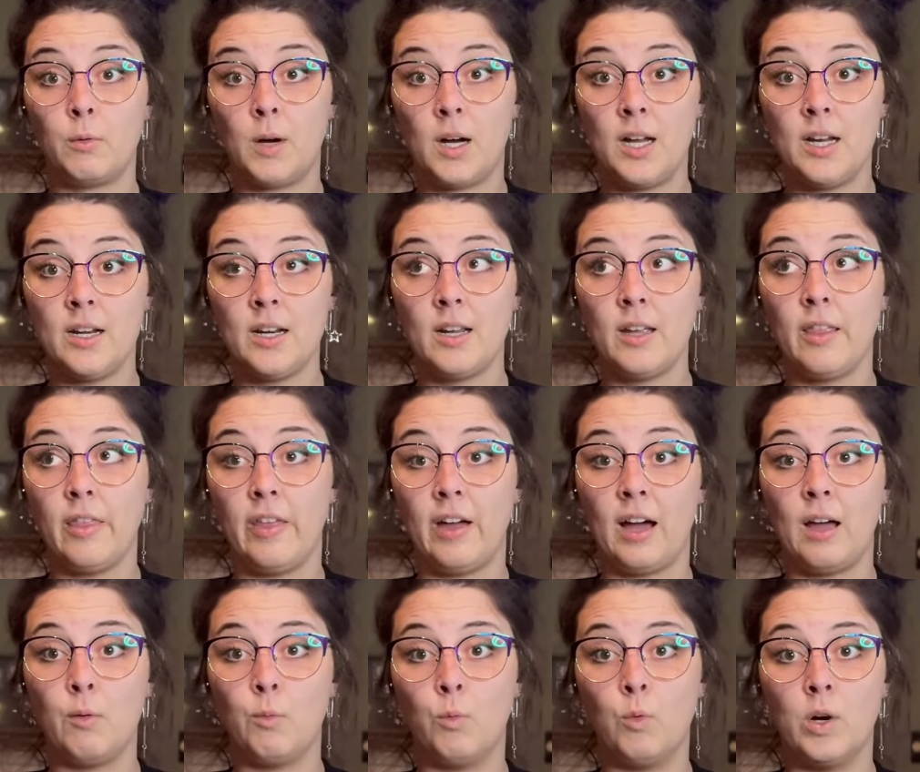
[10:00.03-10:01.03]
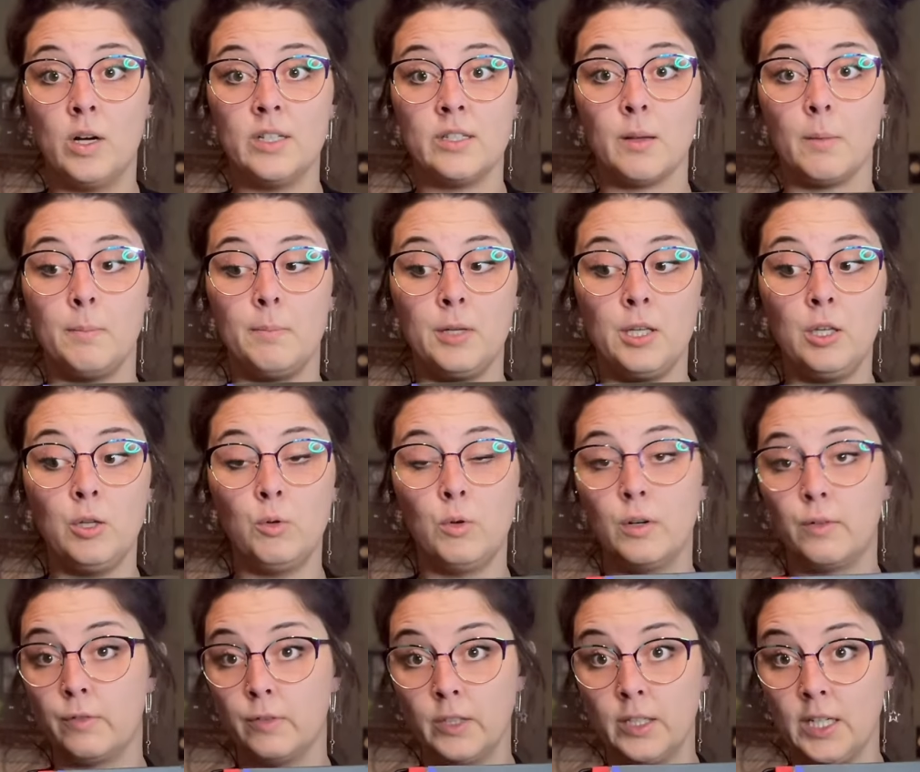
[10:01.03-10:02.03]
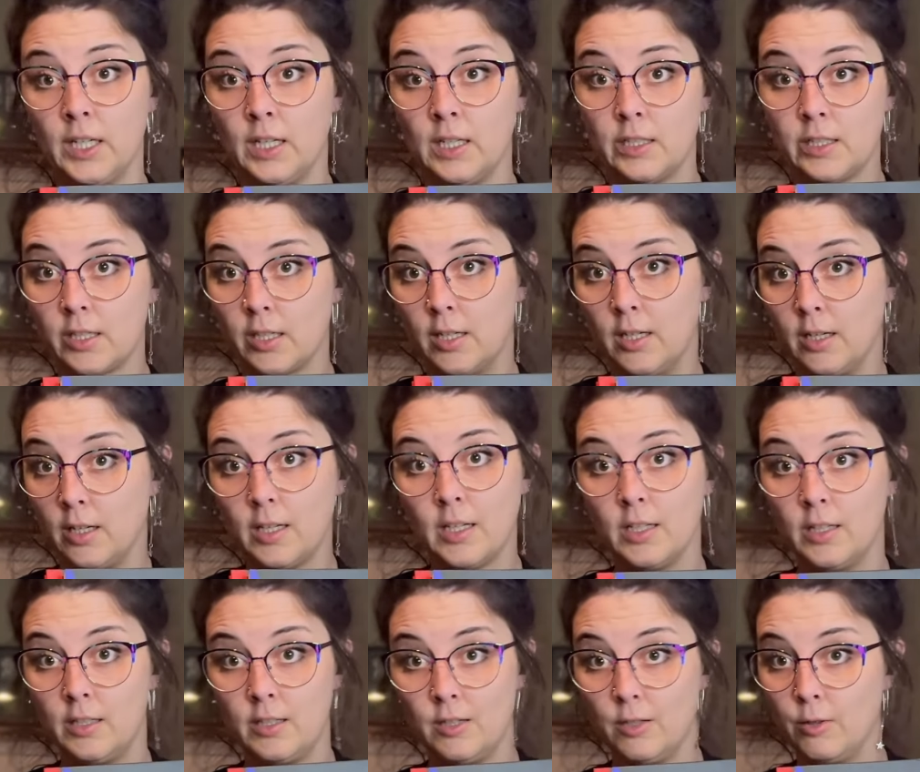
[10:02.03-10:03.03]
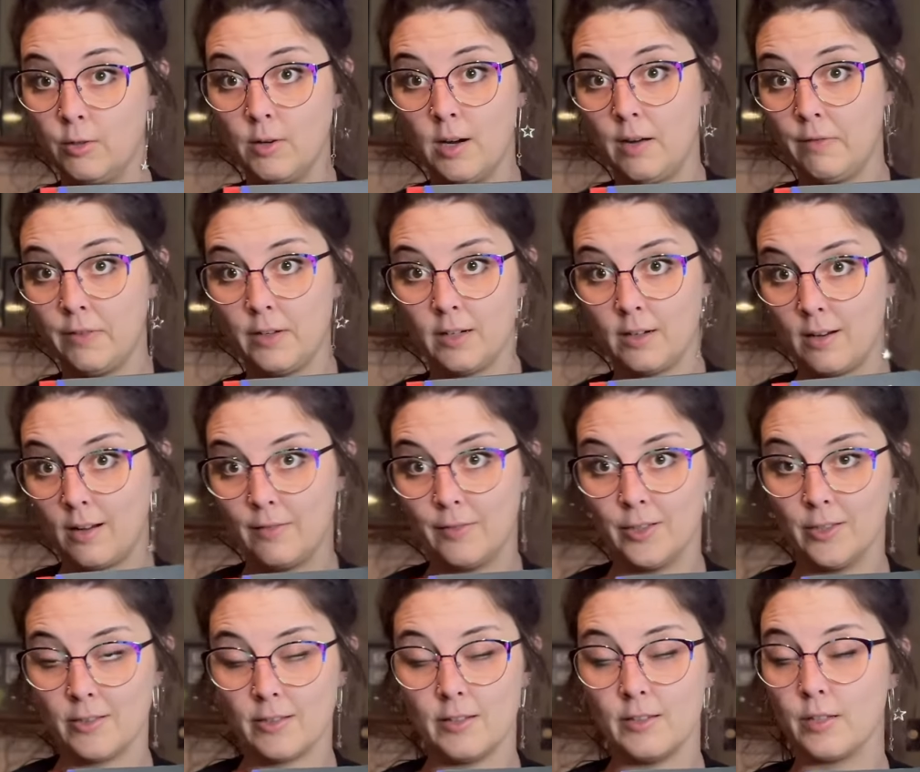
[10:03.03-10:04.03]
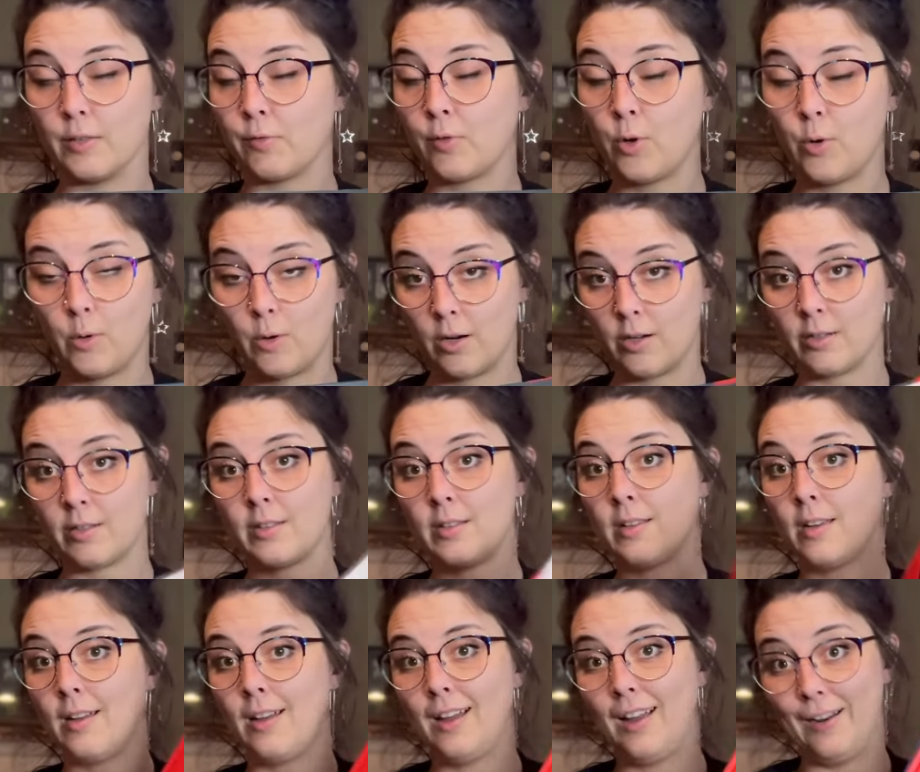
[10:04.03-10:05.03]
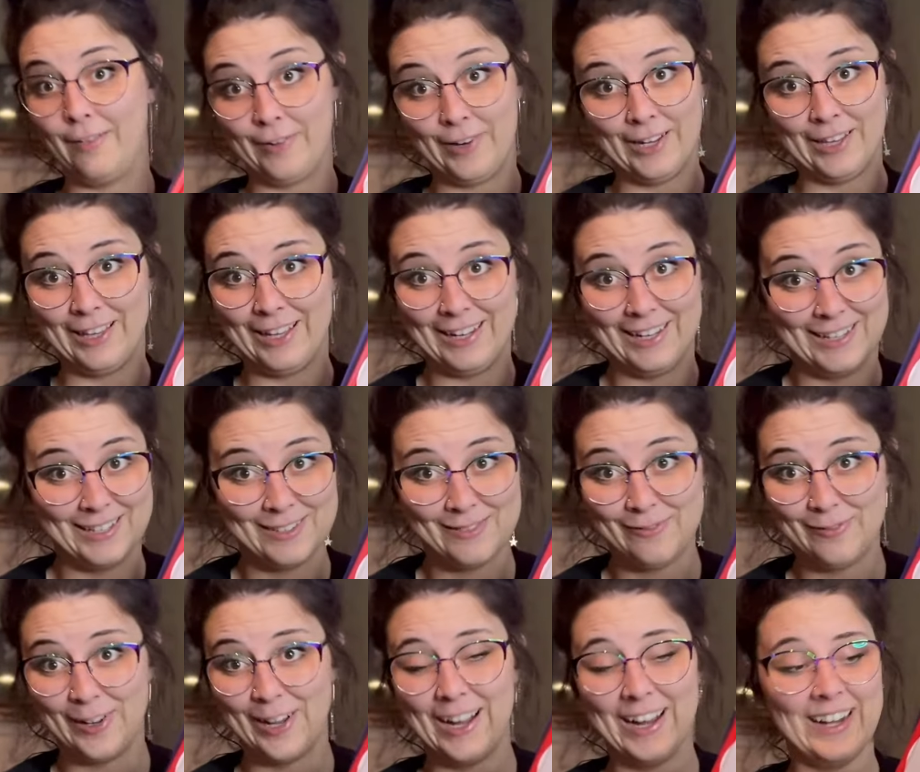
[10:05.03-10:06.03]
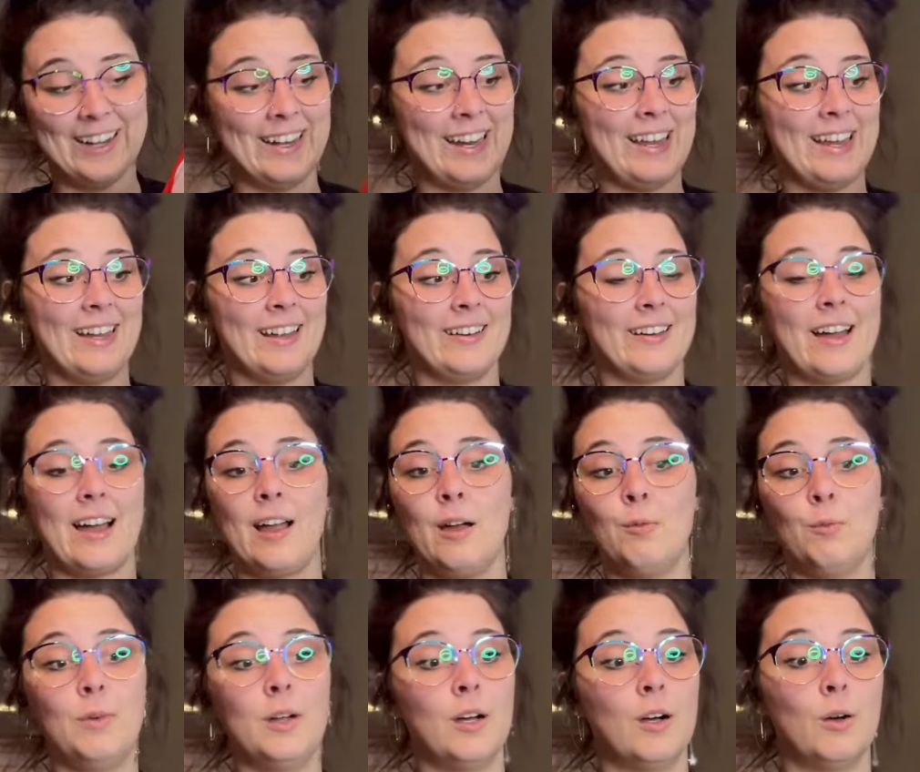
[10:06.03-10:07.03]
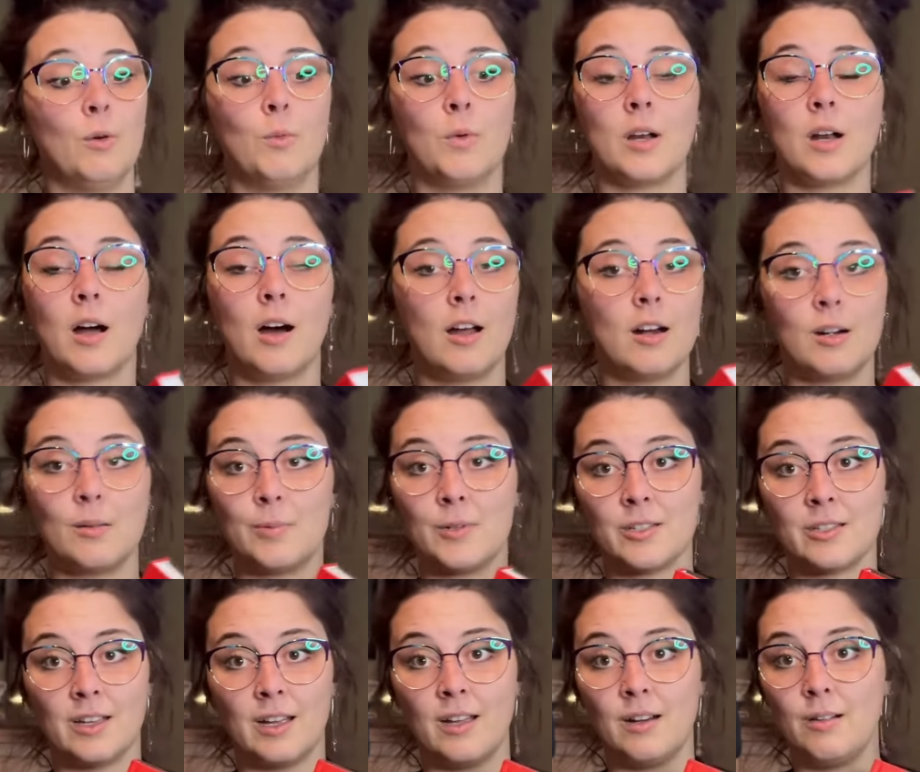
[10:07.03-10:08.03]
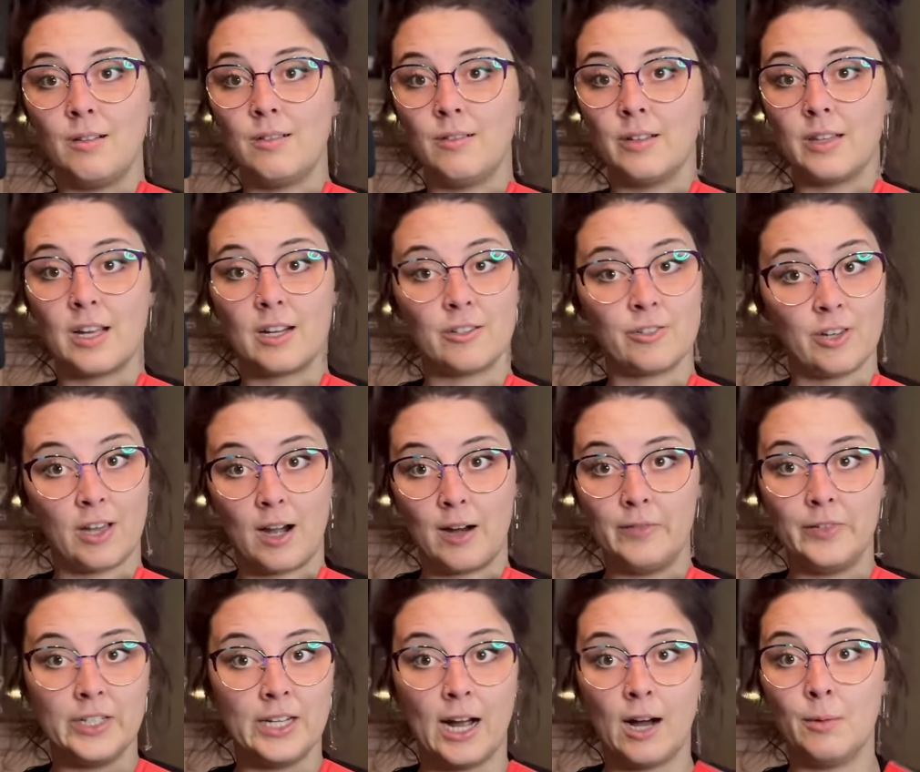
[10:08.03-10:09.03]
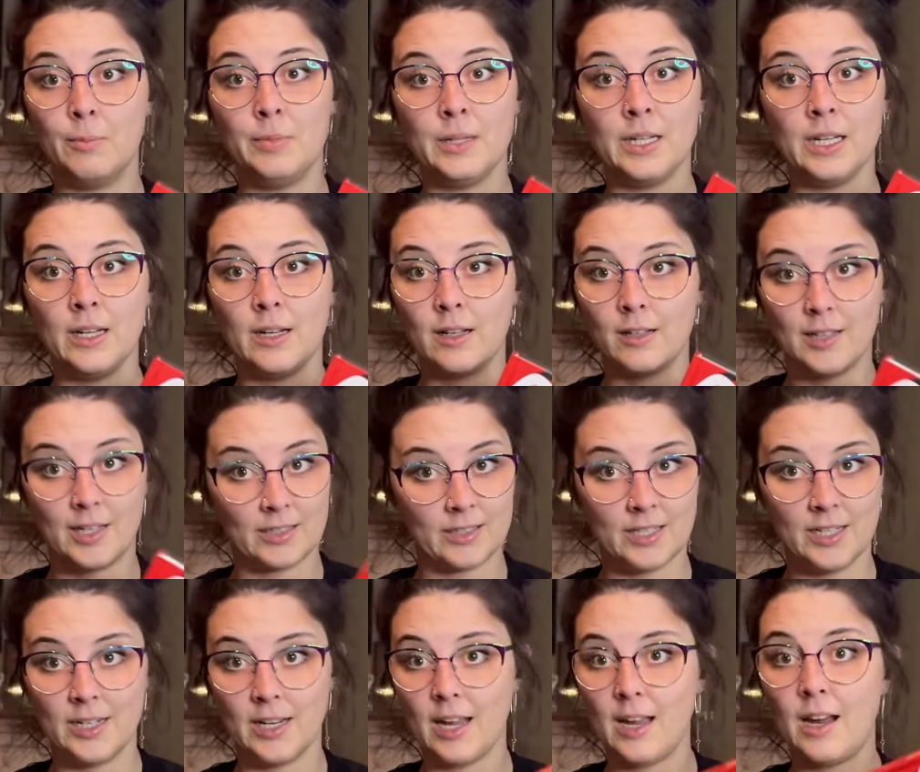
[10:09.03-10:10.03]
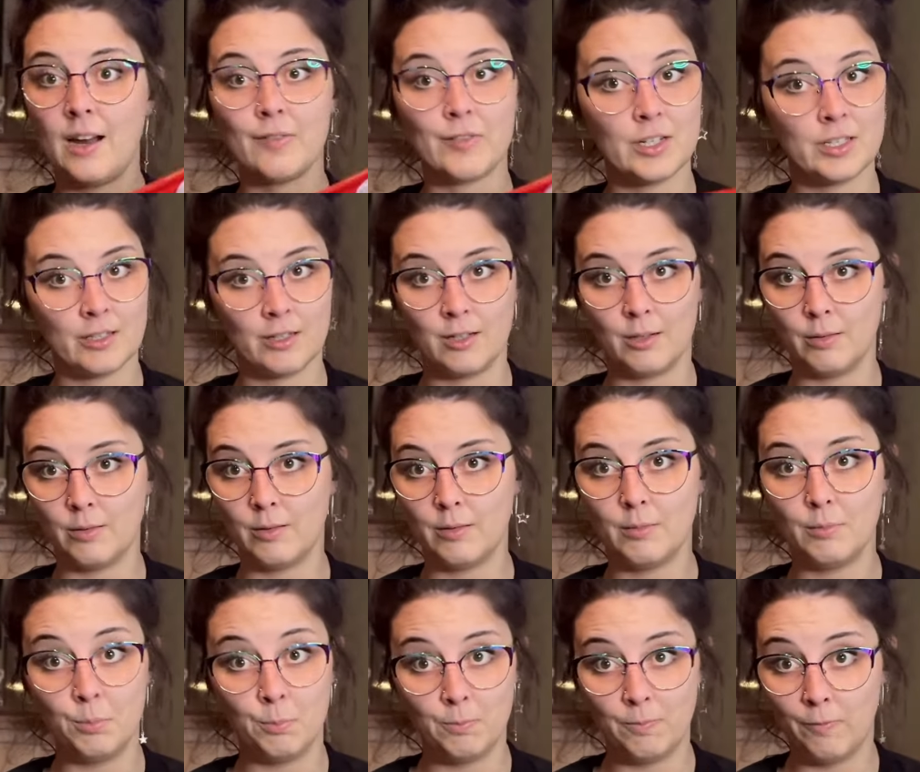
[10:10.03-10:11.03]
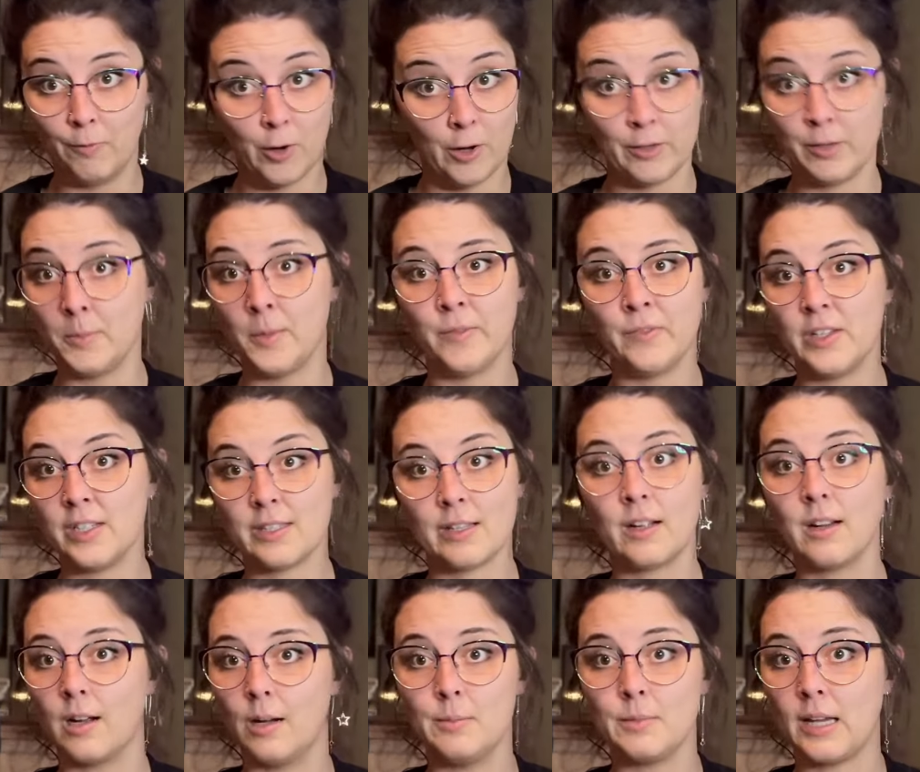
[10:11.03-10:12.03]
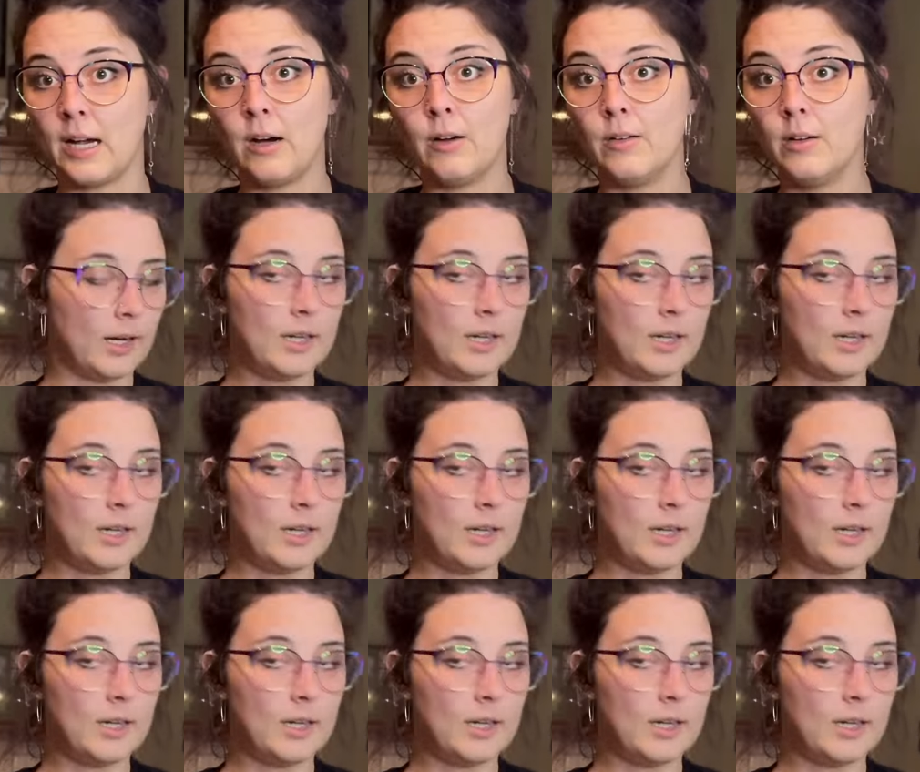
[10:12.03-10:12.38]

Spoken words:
one that was beautifully turned into graphic novels is, of course, Everything Is Fine. And I will 100%, without a shadow of a doubt, be collecting every single volume of this that comes out.